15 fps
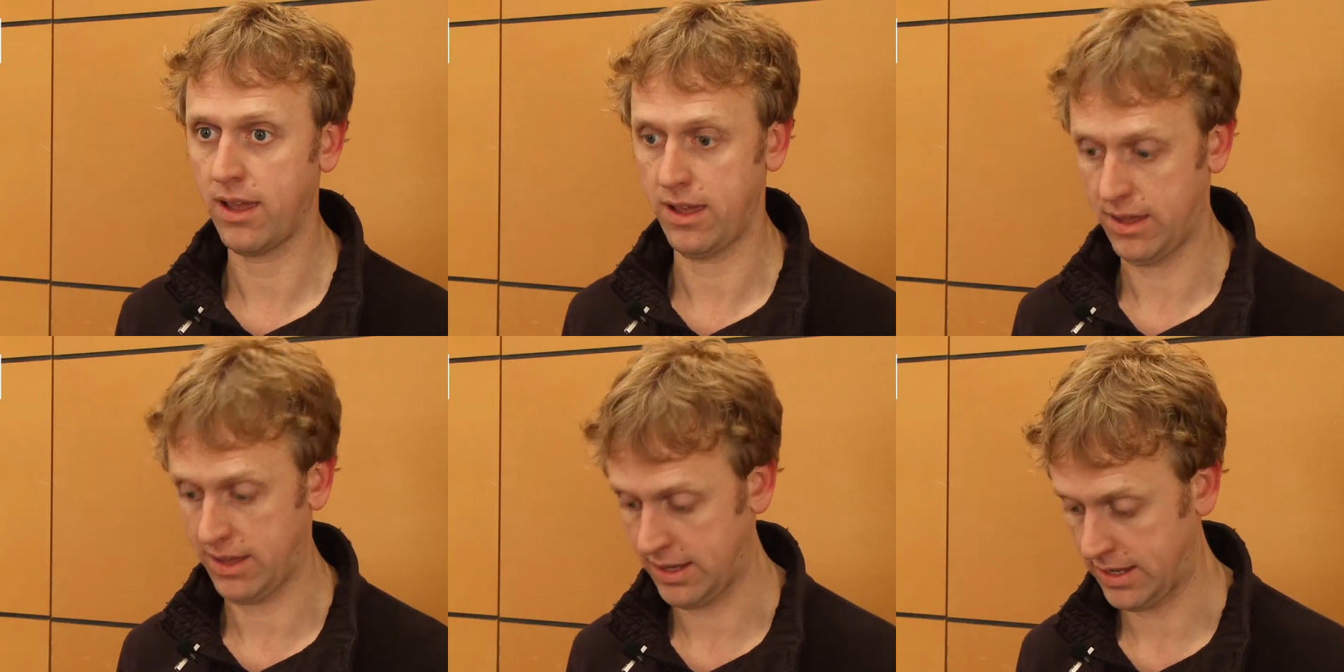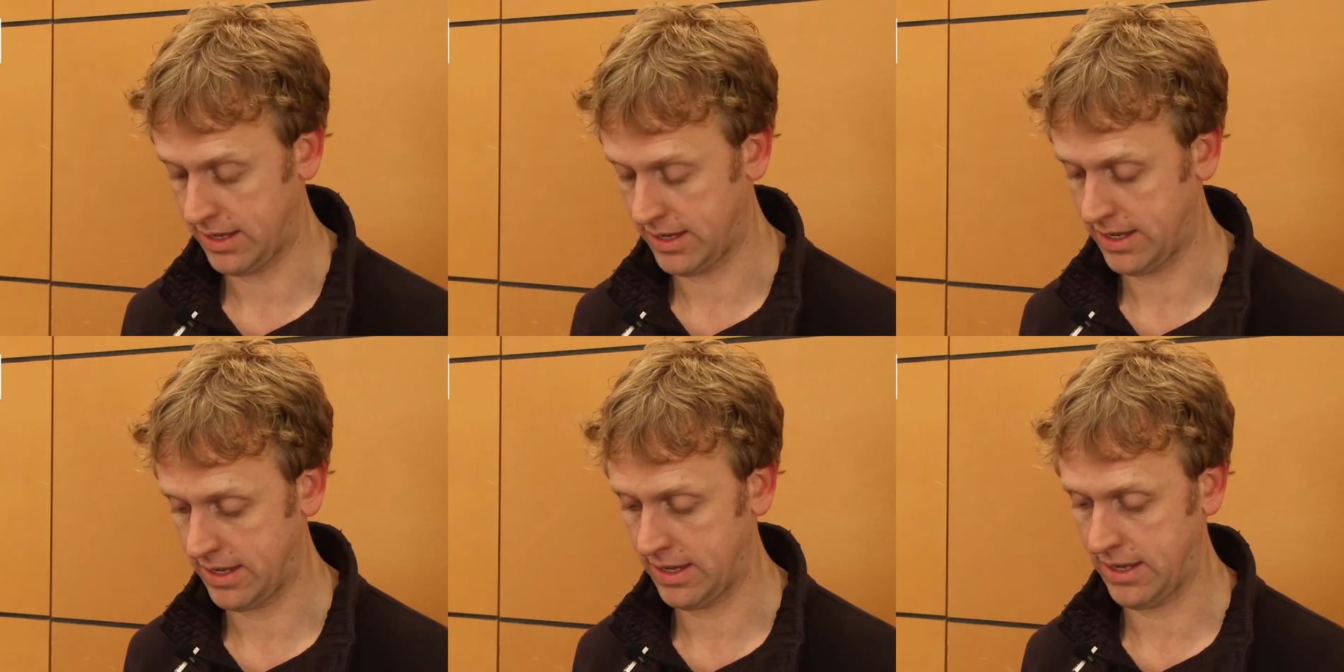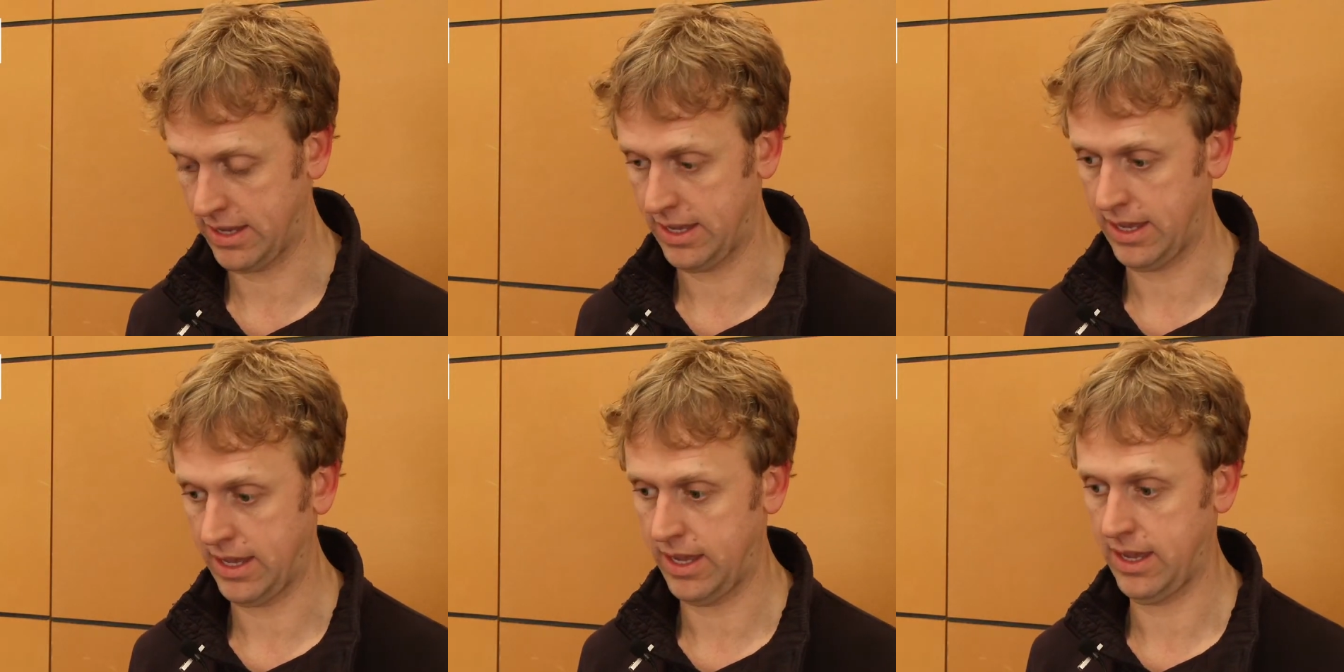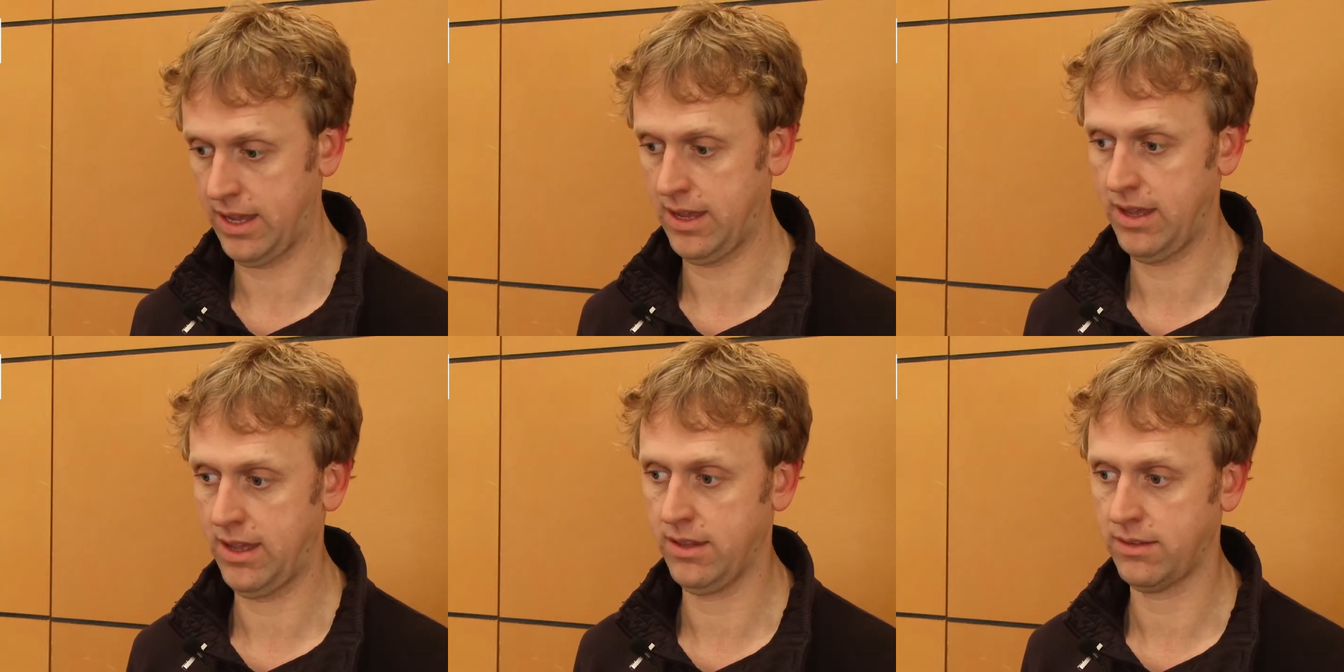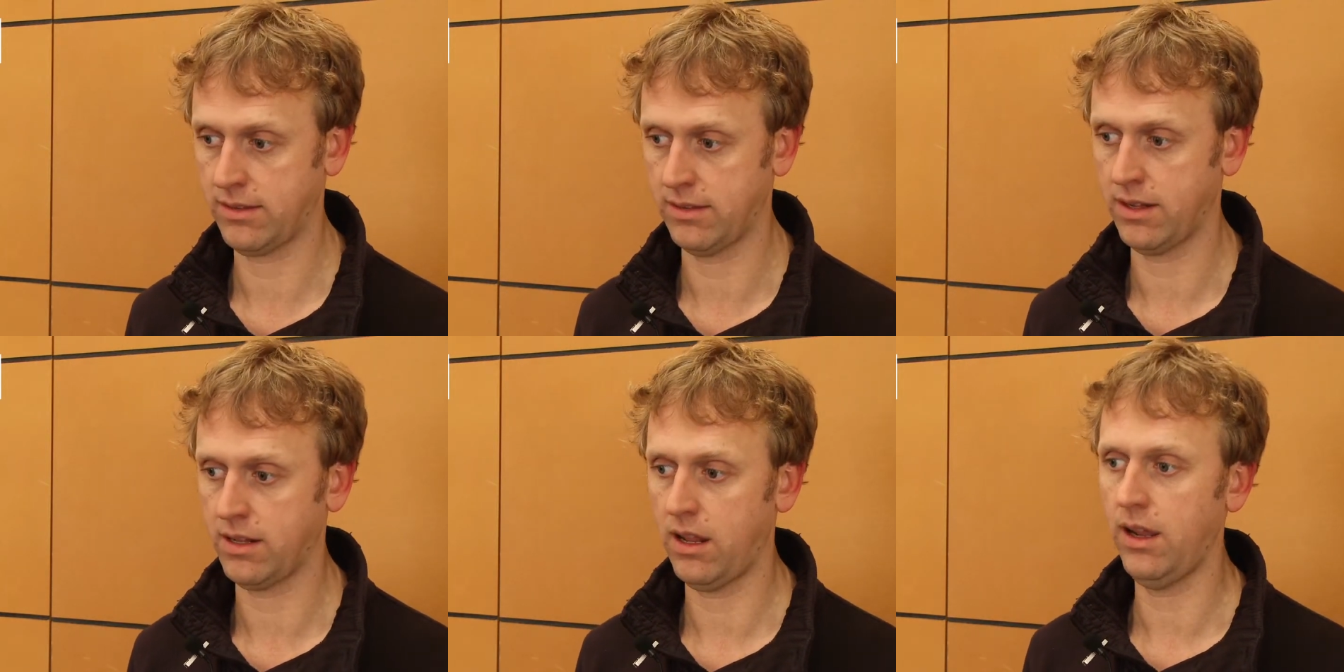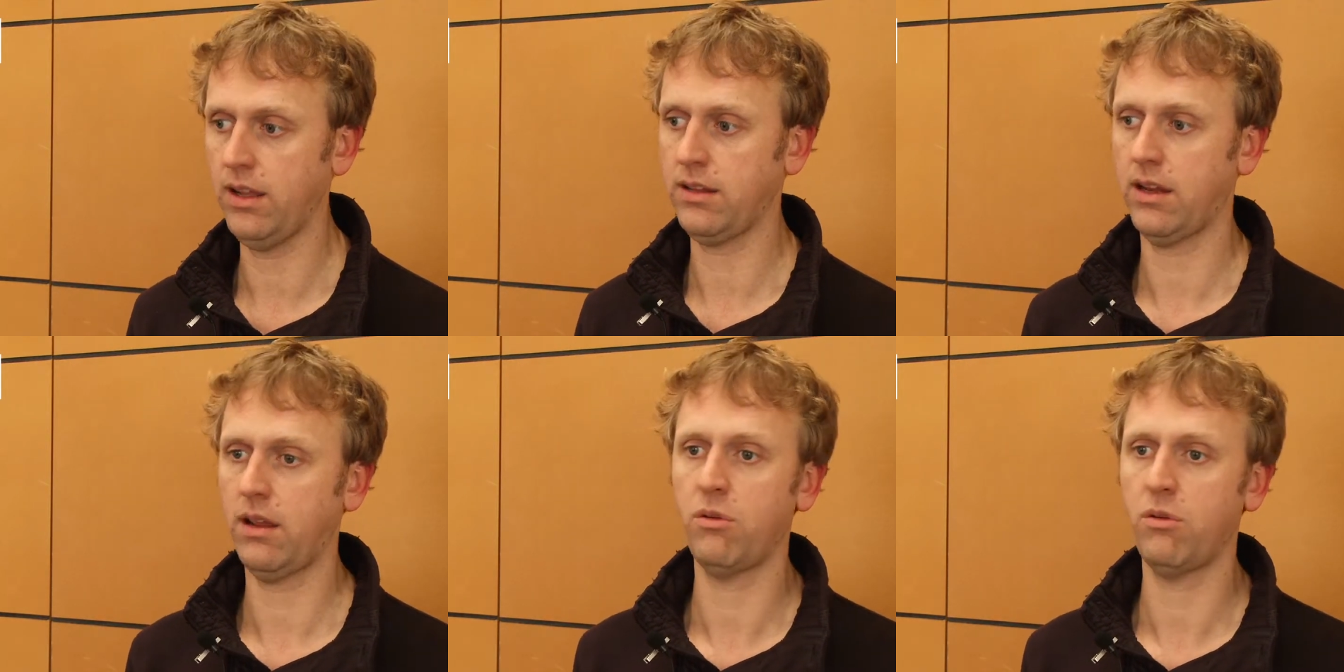And the client that